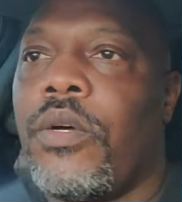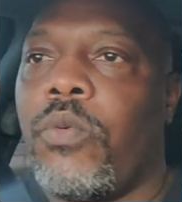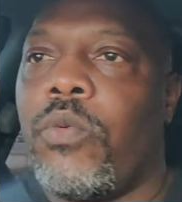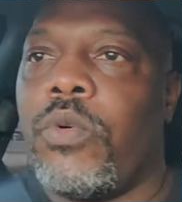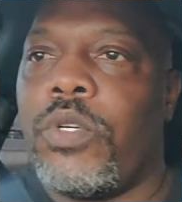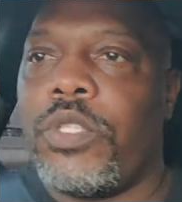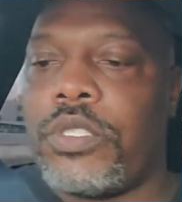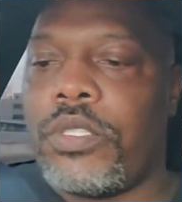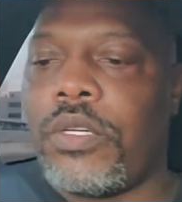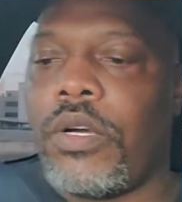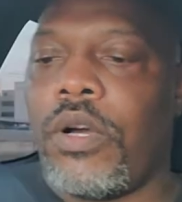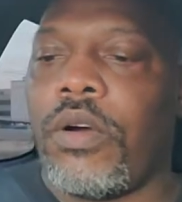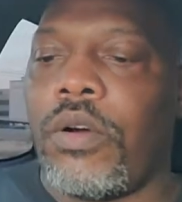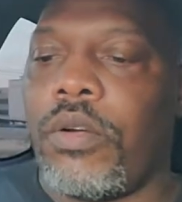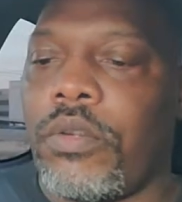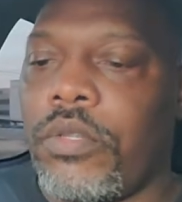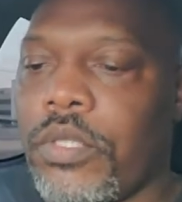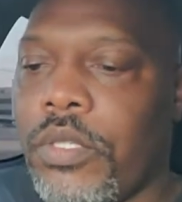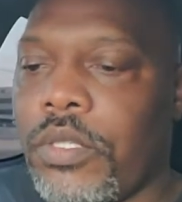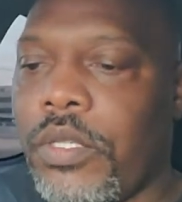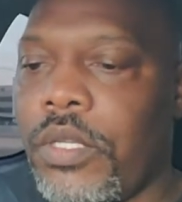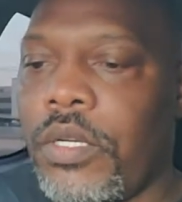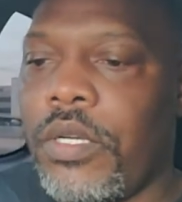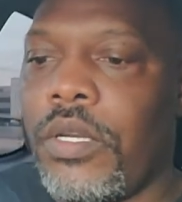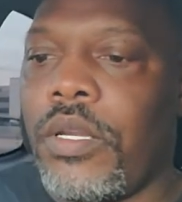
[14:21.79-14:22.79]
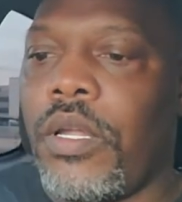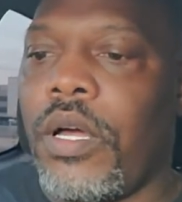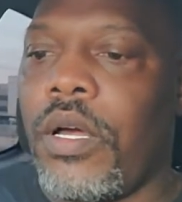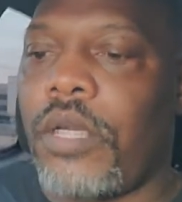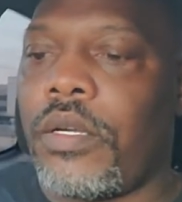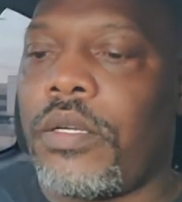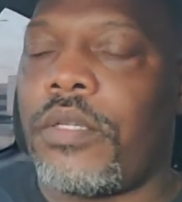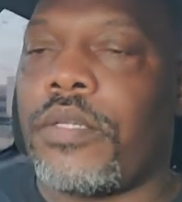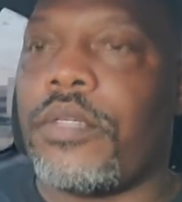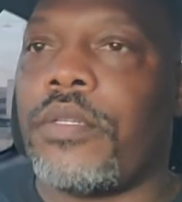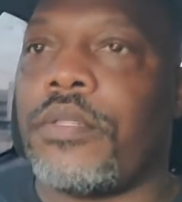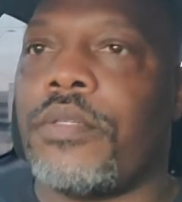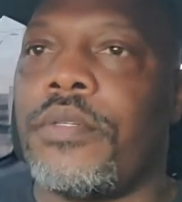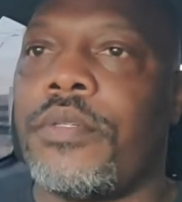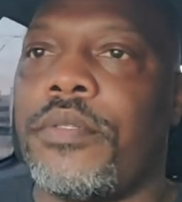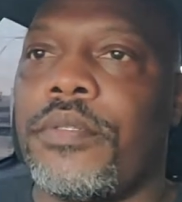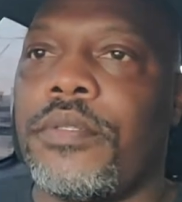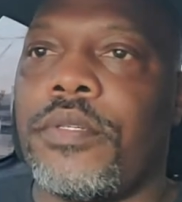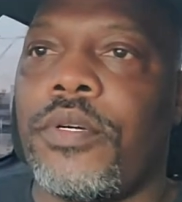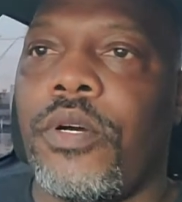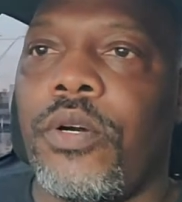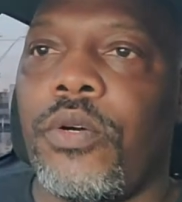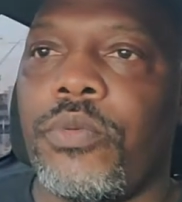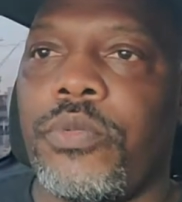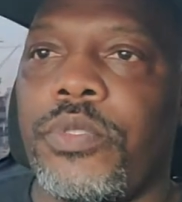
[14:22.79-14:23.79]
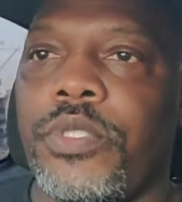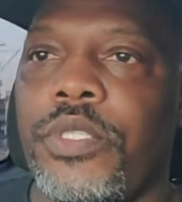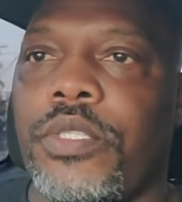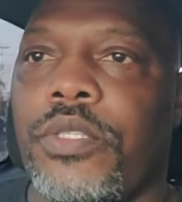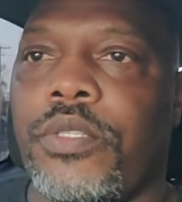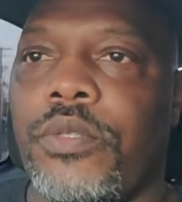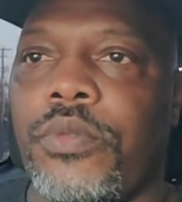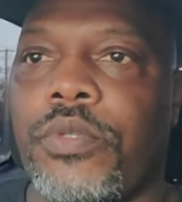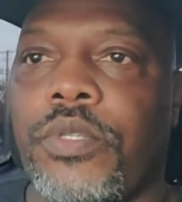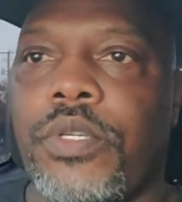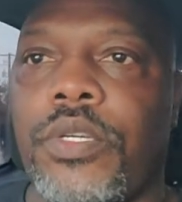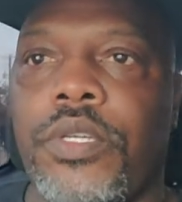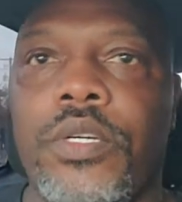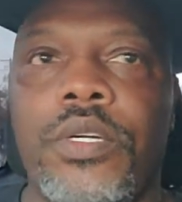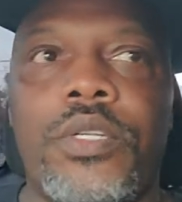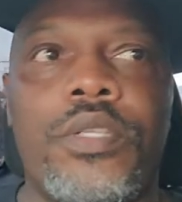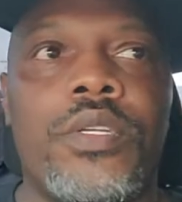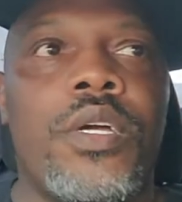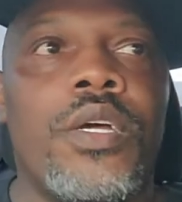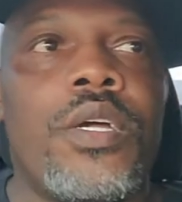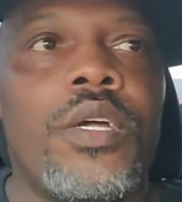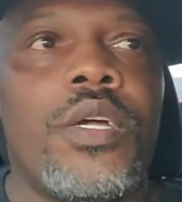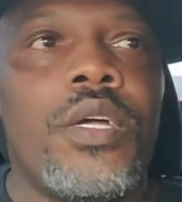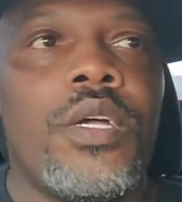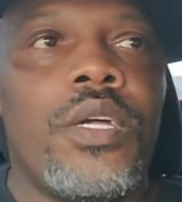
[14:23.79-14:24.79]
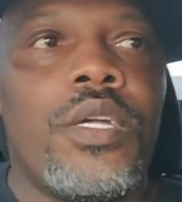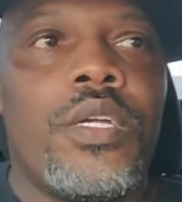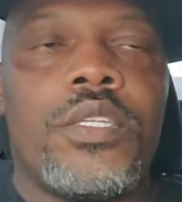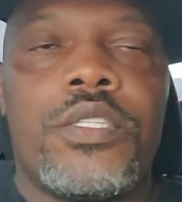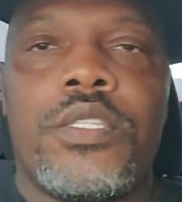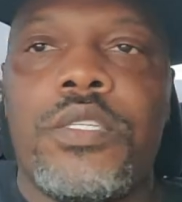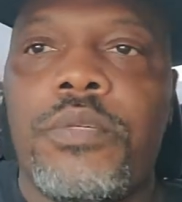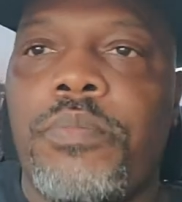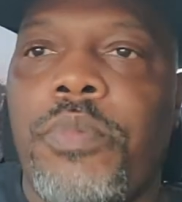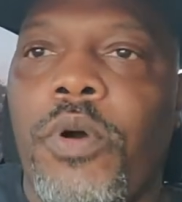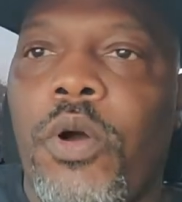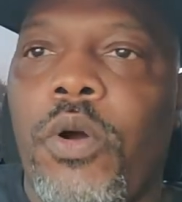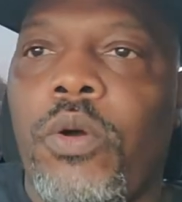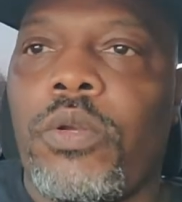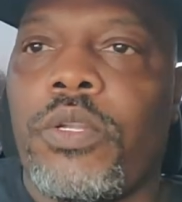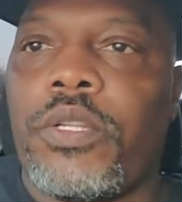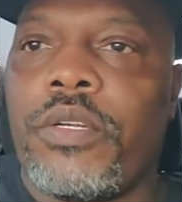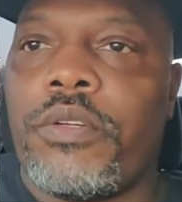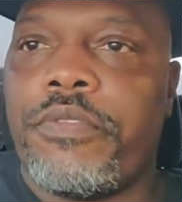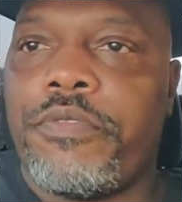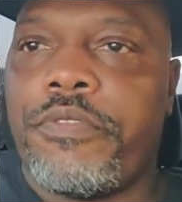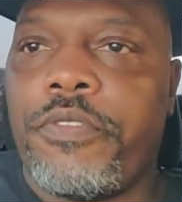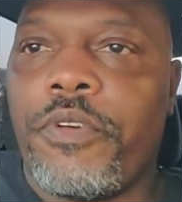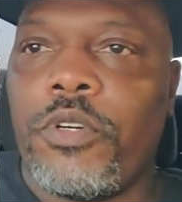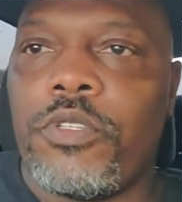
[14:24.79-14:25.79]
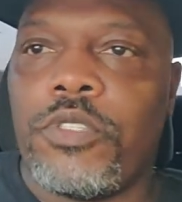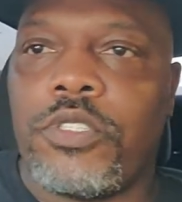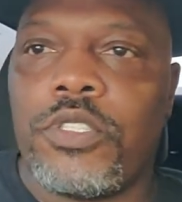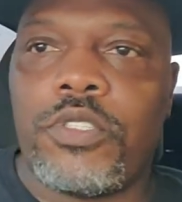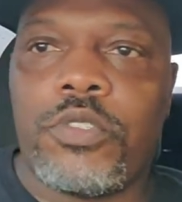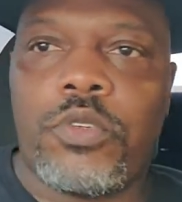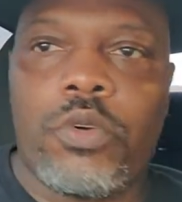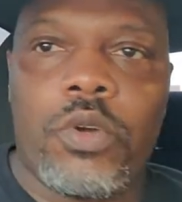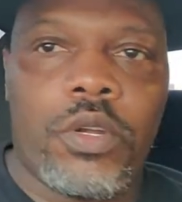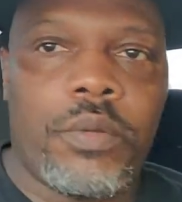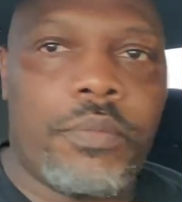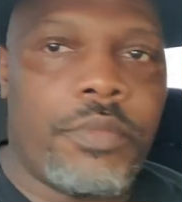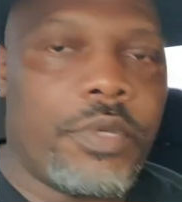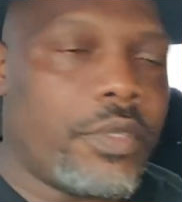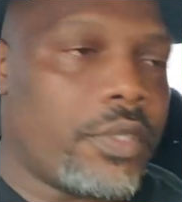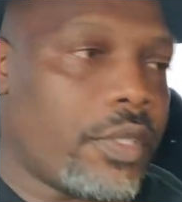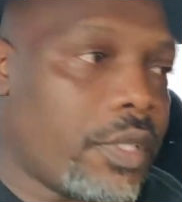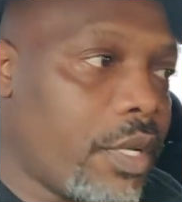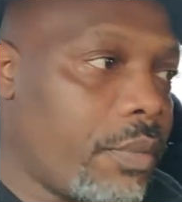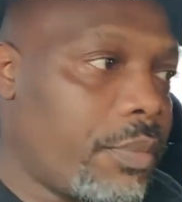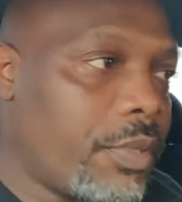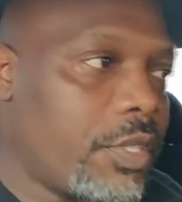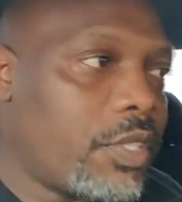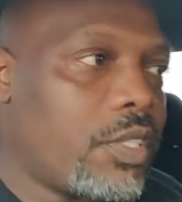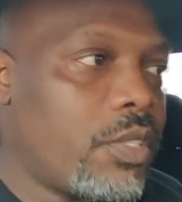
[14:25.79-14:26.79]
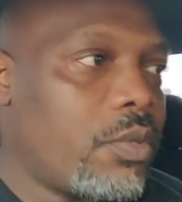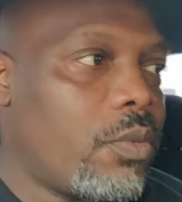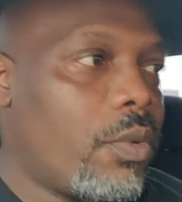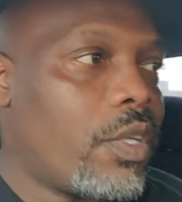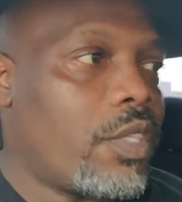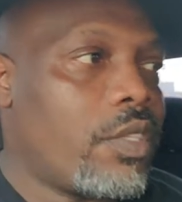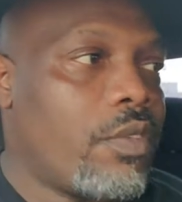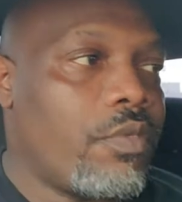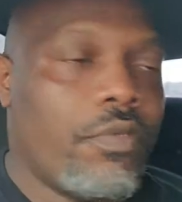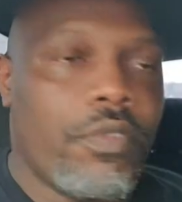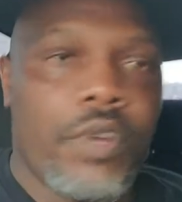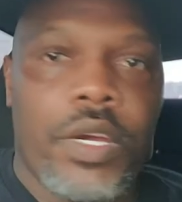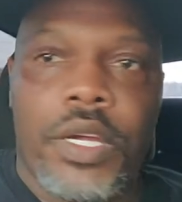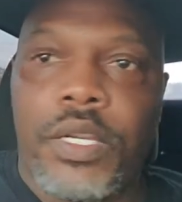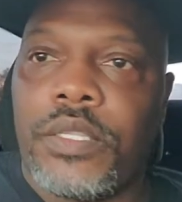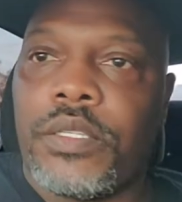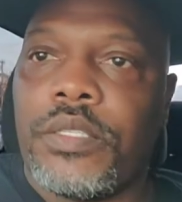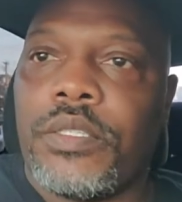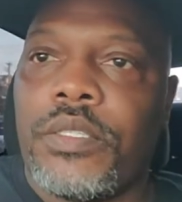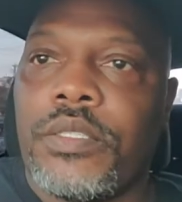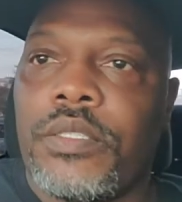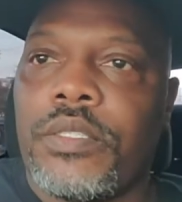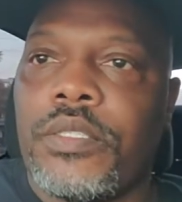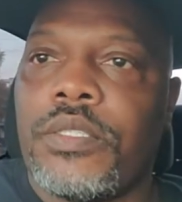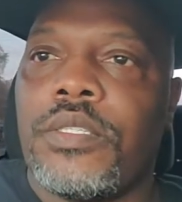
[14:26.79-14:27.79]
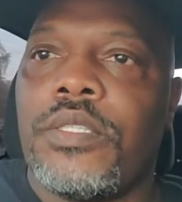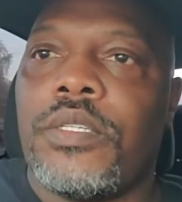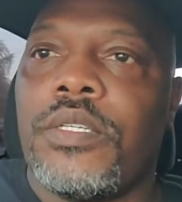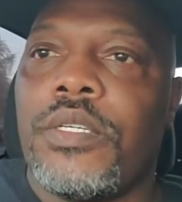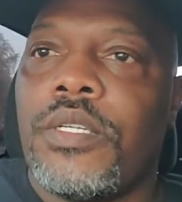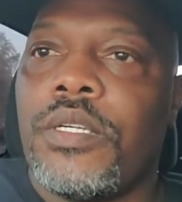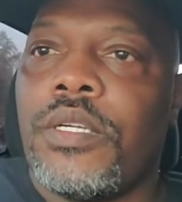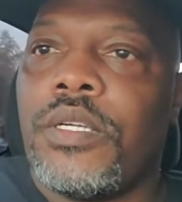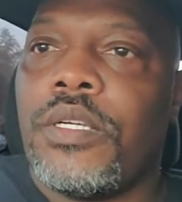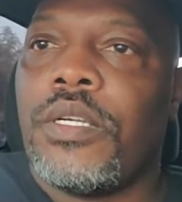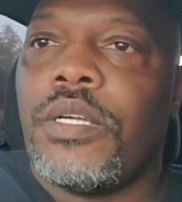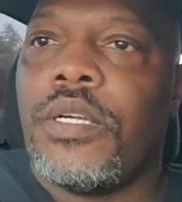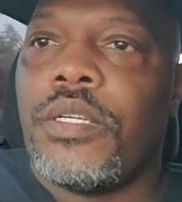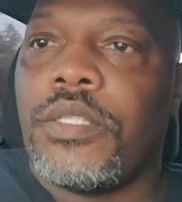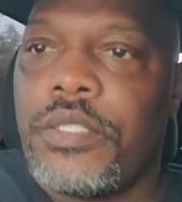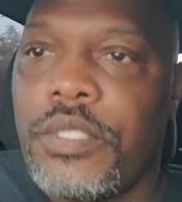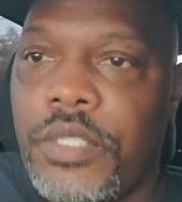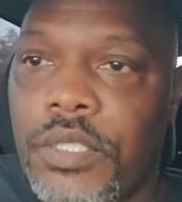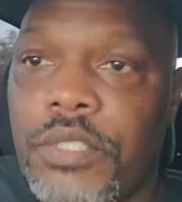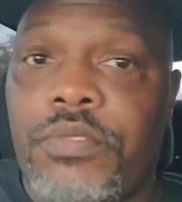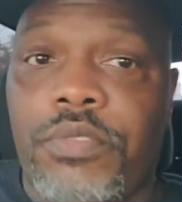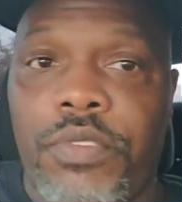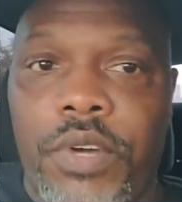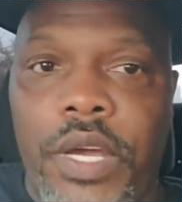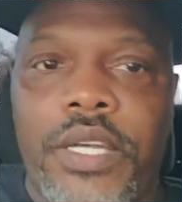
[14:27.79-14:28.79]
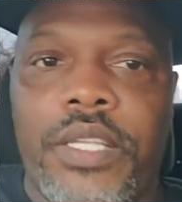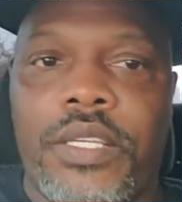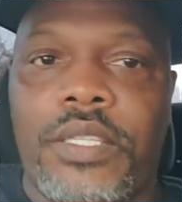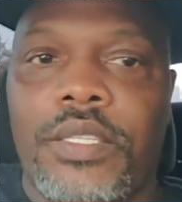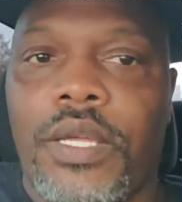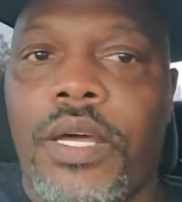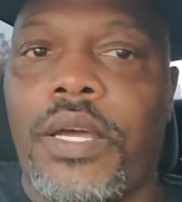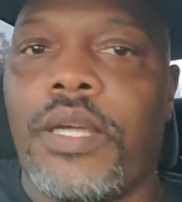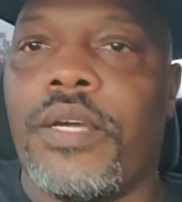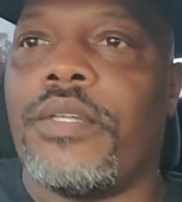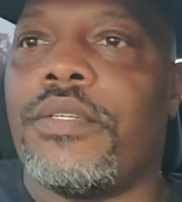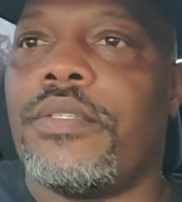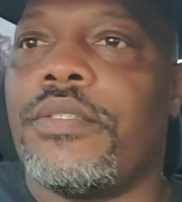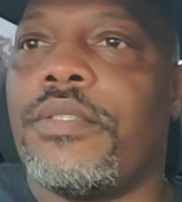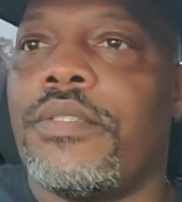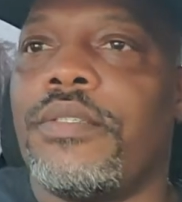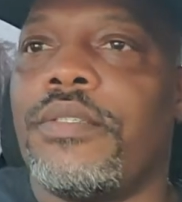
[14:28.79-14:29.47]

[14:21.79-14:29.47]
Wish her all the good luck. Hope she do good. She bowled in the first tournament there, but she wasn't ready. She's ready now.